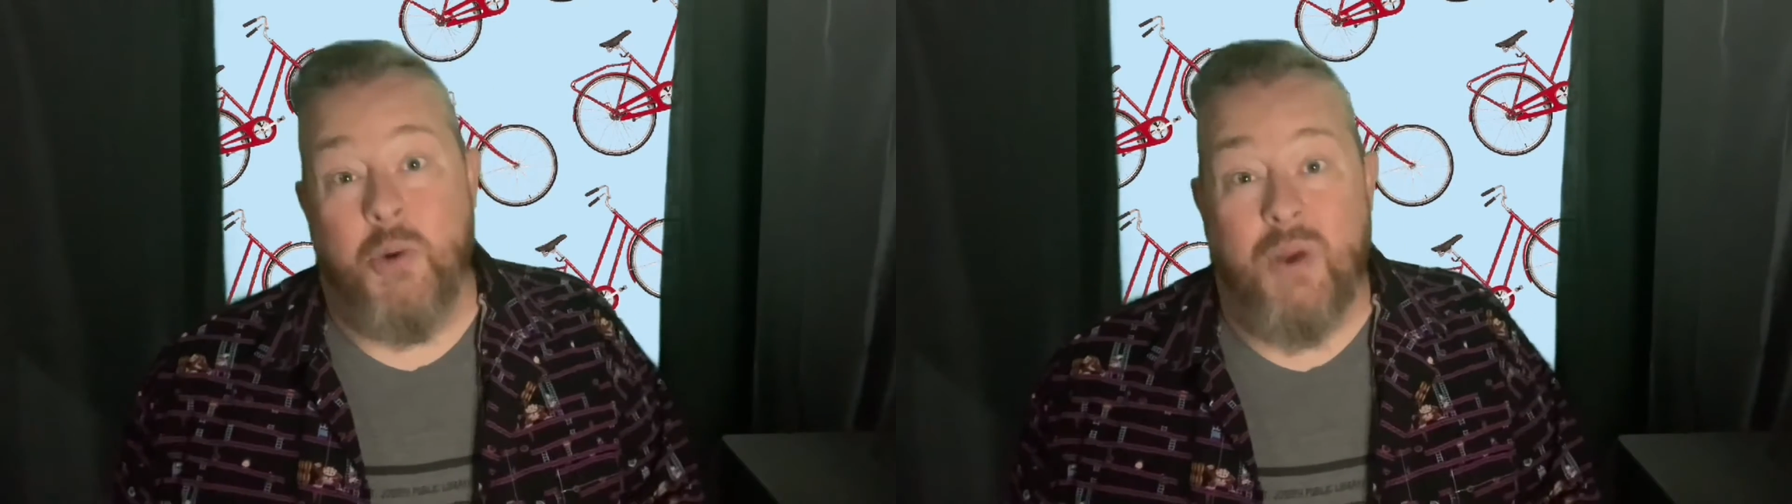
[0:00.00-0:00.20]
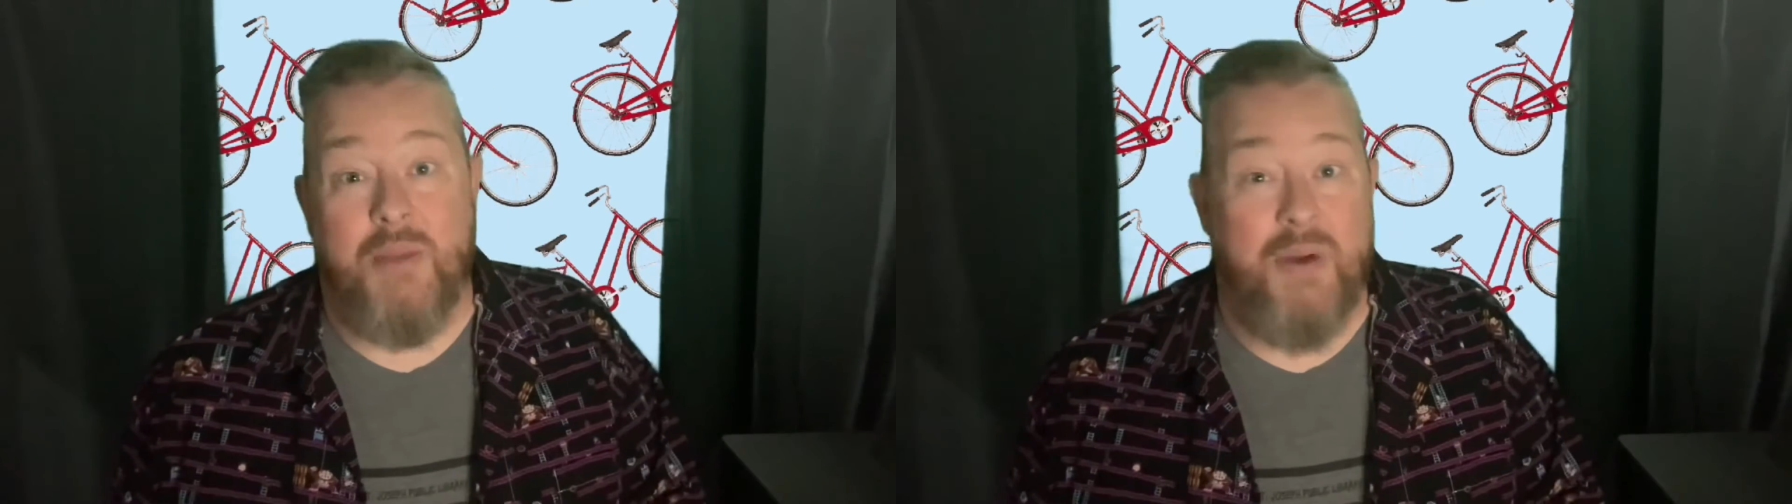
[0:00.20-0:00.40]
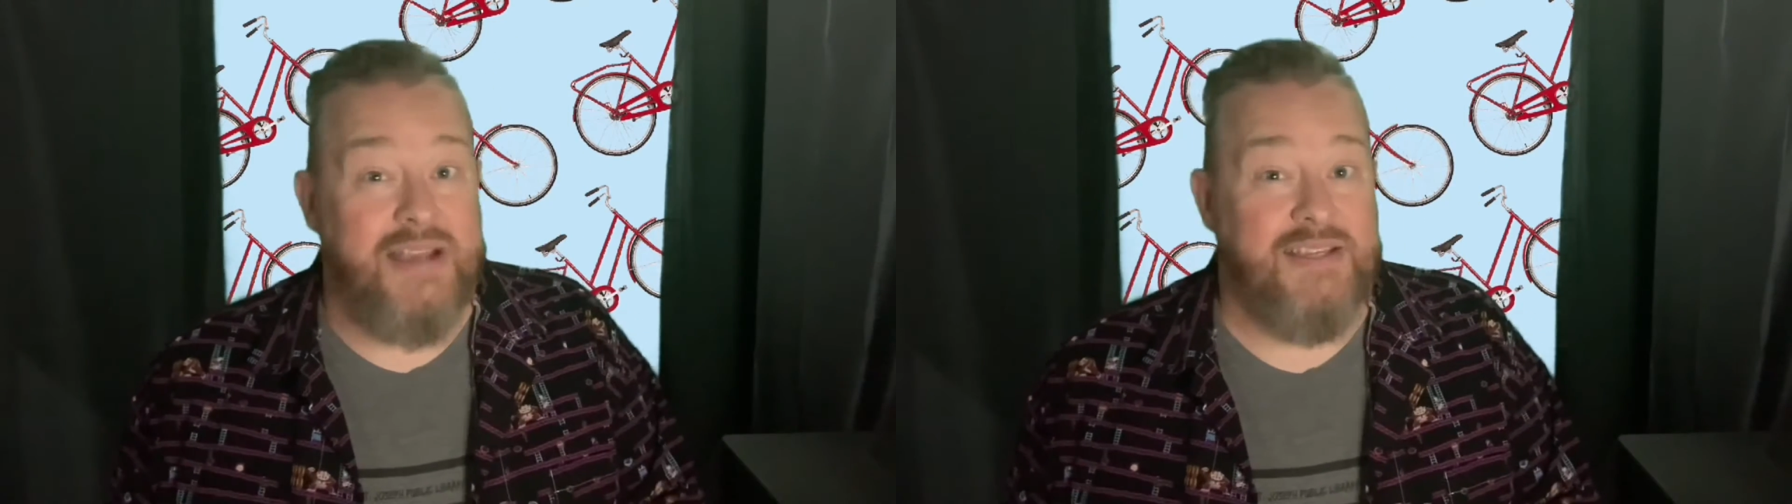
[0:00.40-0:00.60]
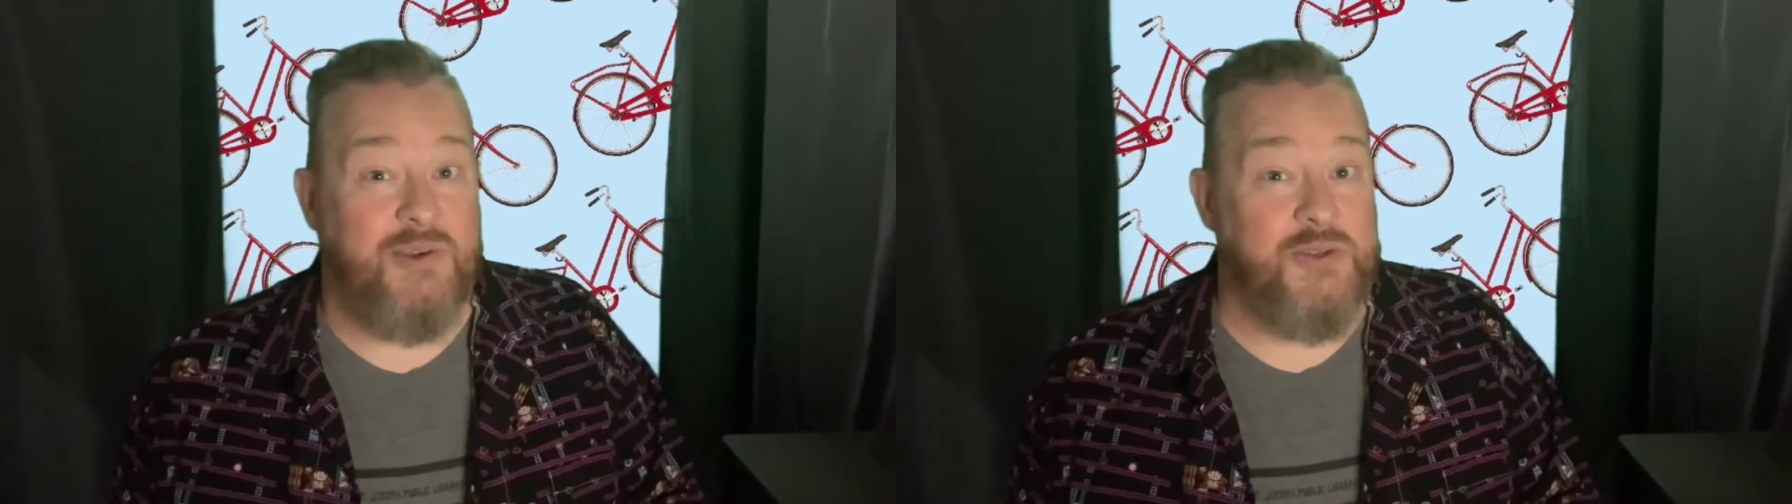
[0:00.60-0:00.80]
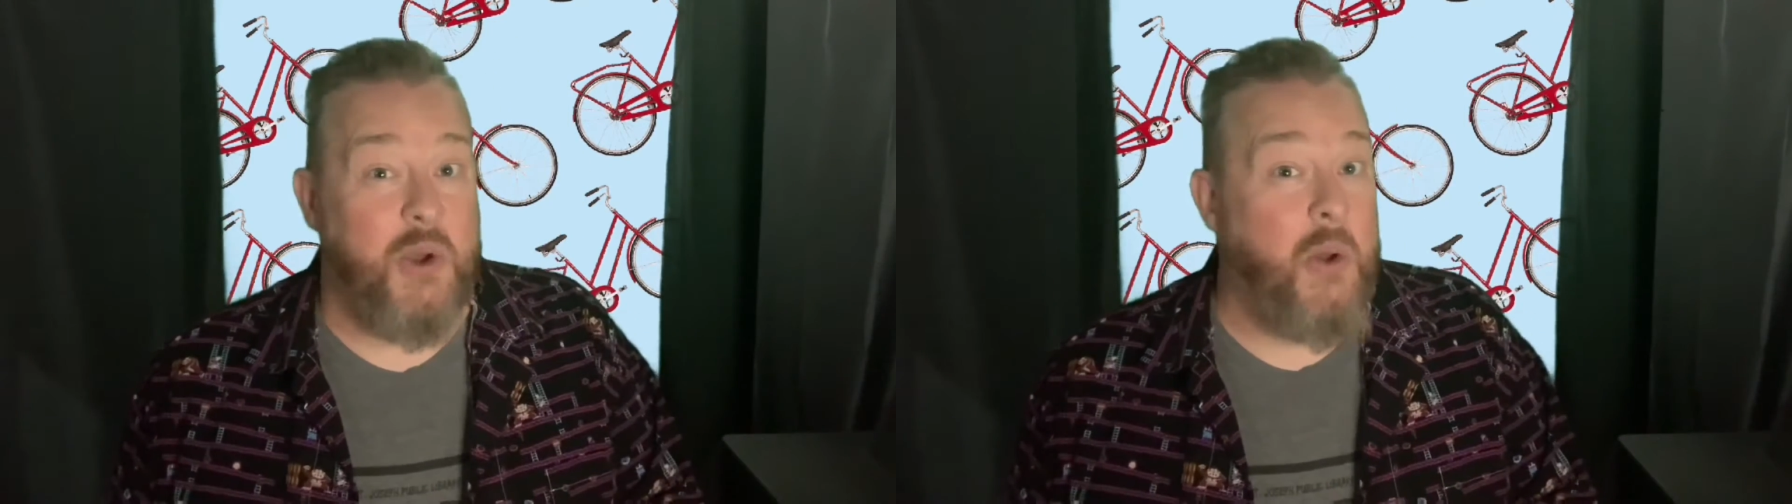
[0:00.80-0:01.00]
ride
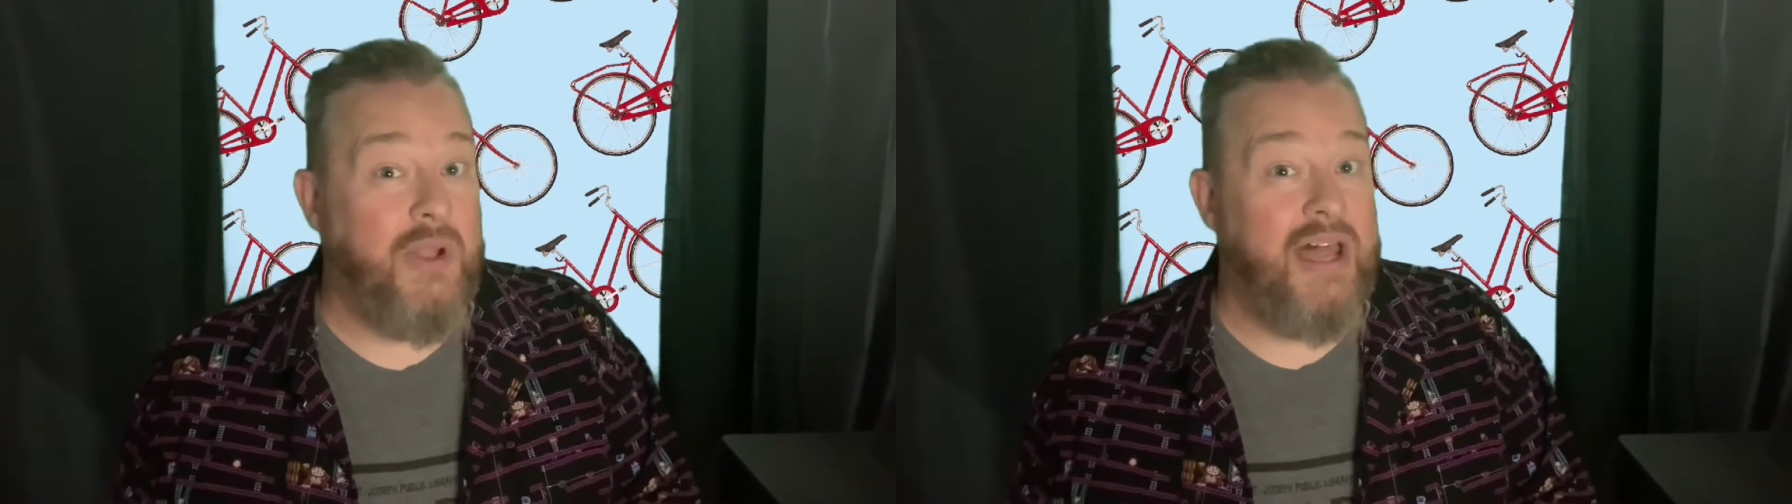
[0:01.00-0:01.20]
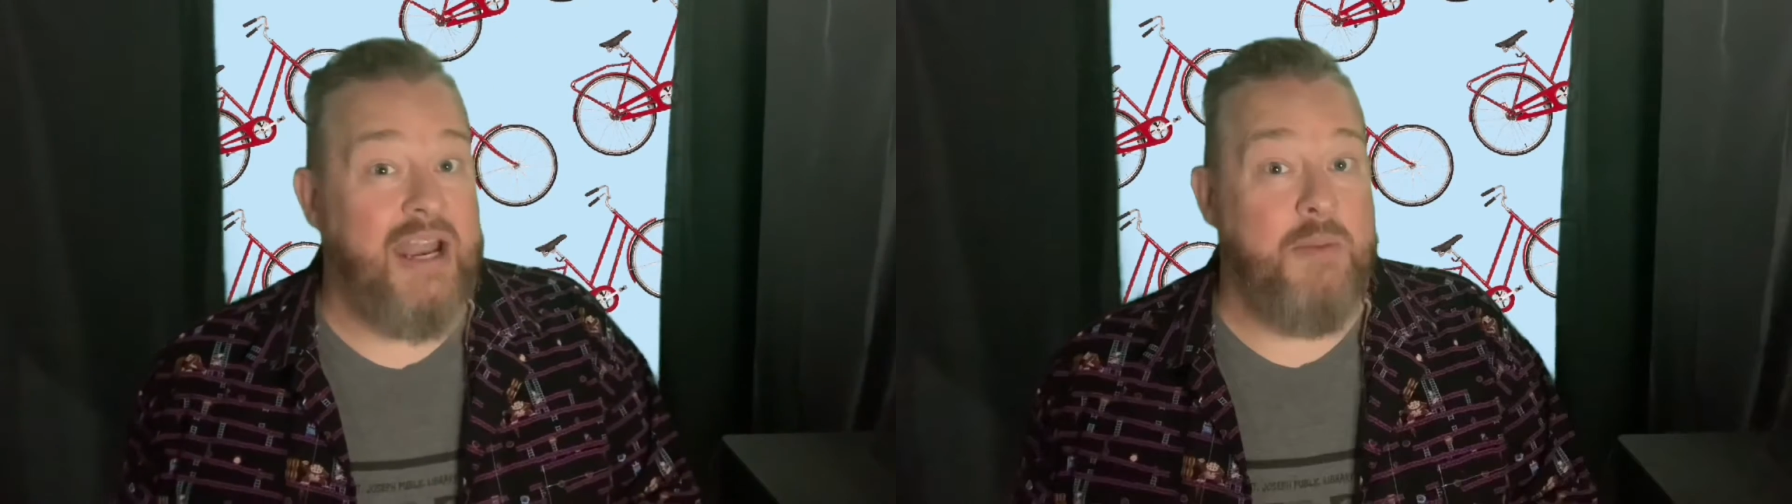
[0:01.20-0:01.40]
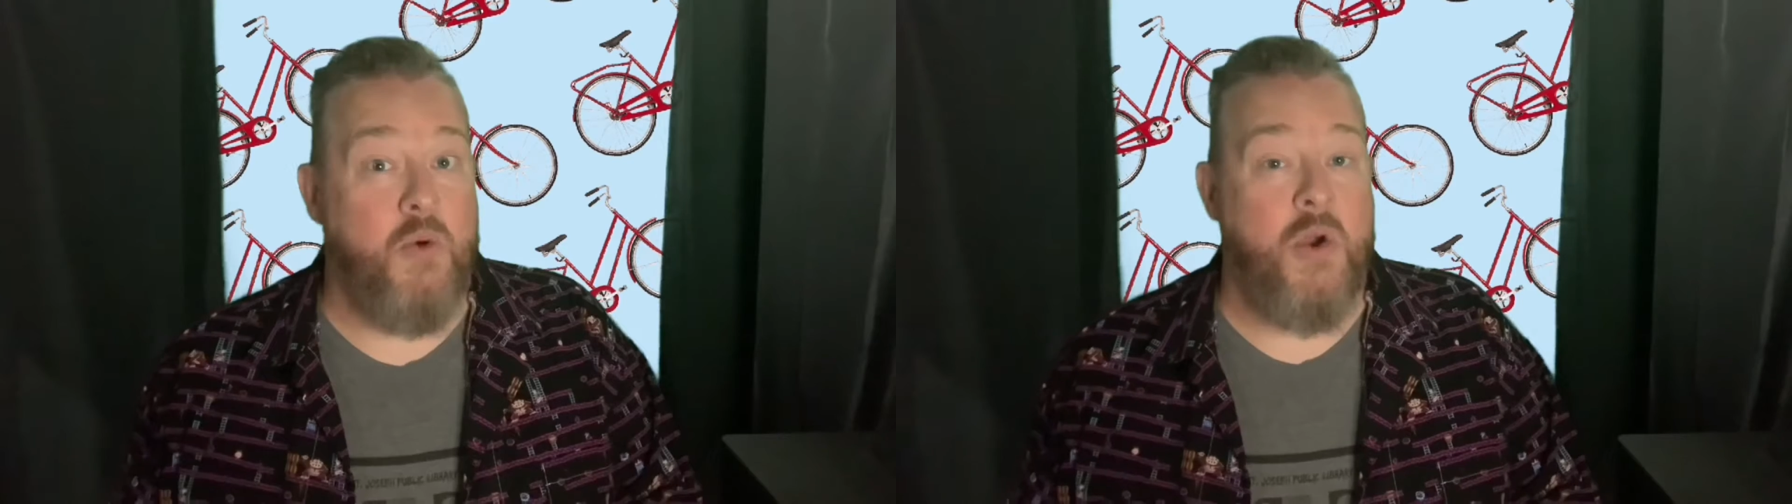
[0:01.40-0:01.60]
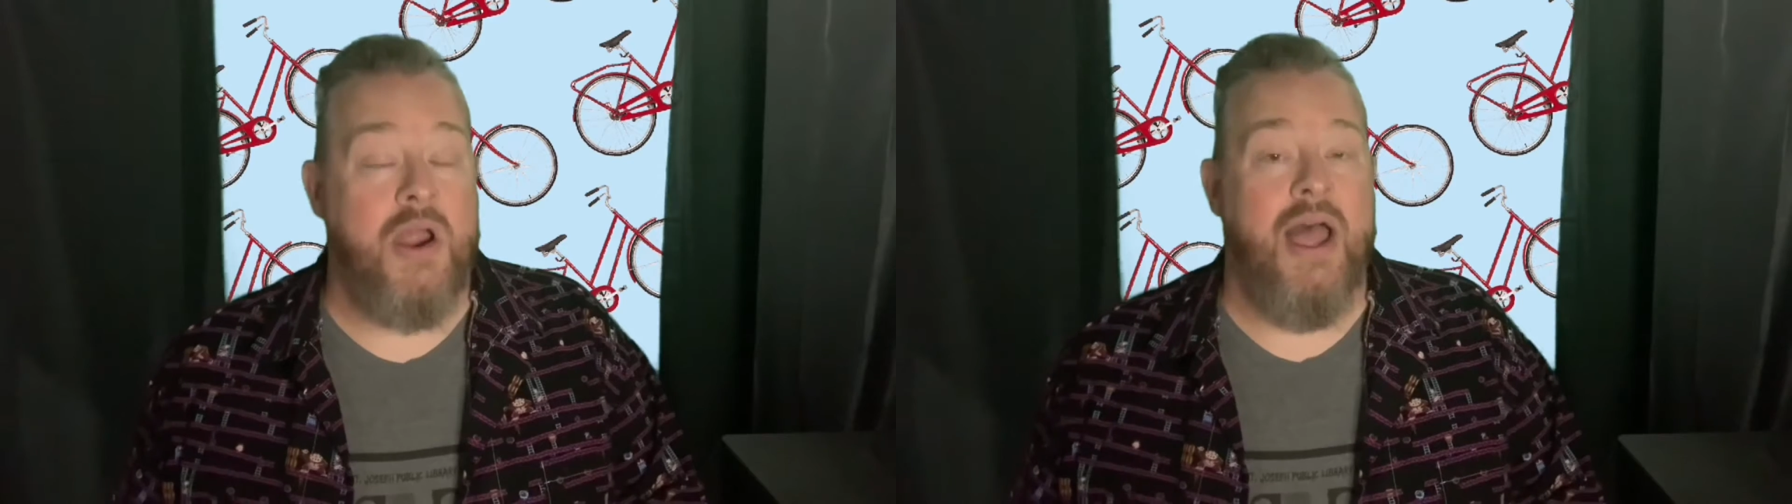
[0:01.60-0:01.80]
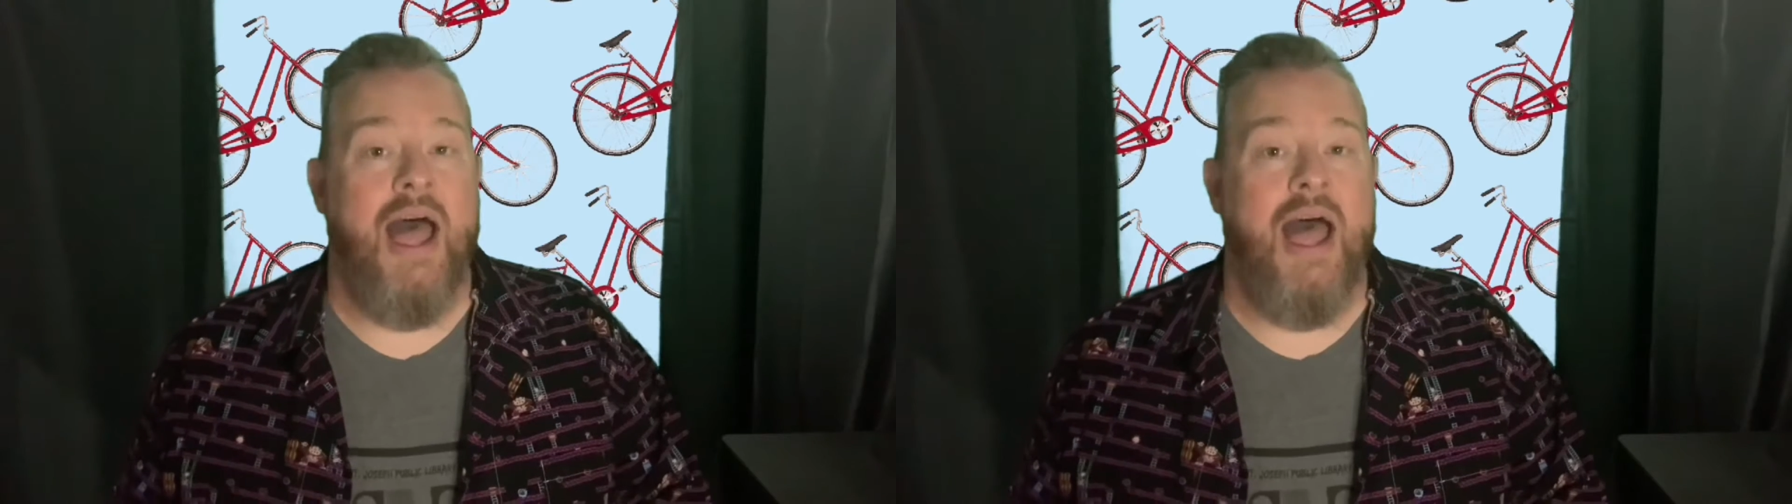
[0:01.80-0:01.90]
bicycles a whole lot anymore,